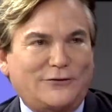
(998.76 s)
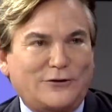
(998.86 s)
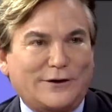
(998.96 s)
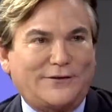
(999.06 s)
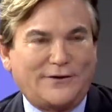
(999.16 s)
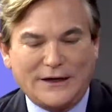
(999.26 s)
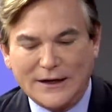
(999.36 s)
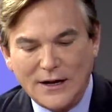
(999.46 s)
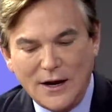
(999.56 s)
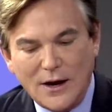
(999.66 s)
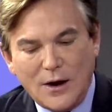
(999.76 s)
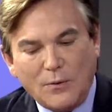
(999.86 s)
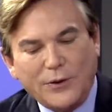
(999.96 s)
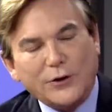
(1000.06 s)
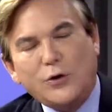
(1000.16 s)
as you can see.
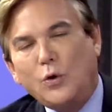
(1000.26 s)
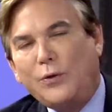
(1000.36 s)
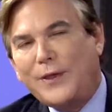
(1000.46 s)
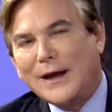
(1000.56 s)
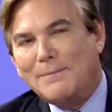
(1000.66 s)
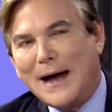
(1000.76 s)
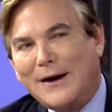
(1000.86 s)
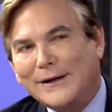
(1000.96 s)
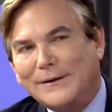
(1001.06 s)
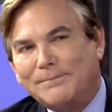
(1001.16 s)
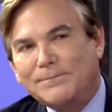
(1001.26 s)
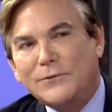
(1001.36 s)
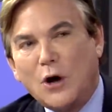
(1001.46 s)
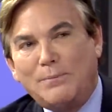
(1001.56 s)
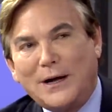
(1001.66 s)
Well, the cool thing about it,
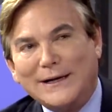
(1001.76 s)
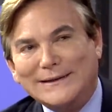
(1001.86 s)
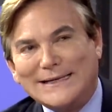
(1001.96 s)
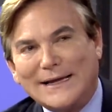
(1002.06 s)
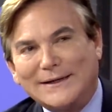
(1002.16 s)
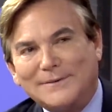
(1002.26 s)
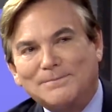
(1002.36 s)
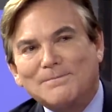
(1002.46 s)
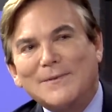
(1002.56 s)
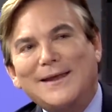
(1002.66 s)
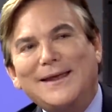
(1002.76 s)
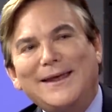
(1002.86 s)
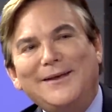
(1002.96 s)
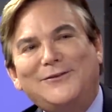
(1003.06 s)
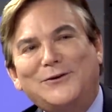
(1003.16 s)
no pun intended,
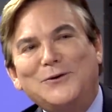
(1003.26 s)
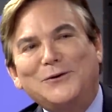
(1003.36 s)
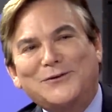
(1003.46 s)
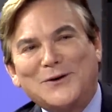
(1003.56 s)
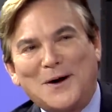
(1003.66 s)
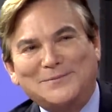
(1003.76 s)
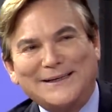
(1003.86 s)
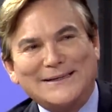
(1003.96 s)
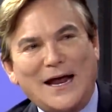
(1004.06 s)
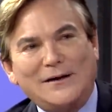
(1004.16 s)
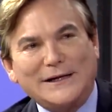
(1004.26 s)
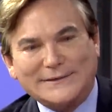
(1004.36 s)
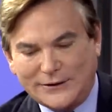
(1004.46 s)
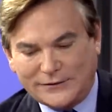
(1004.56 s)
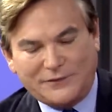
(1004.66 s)
is cool sculpting not only
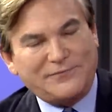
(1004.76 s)
took the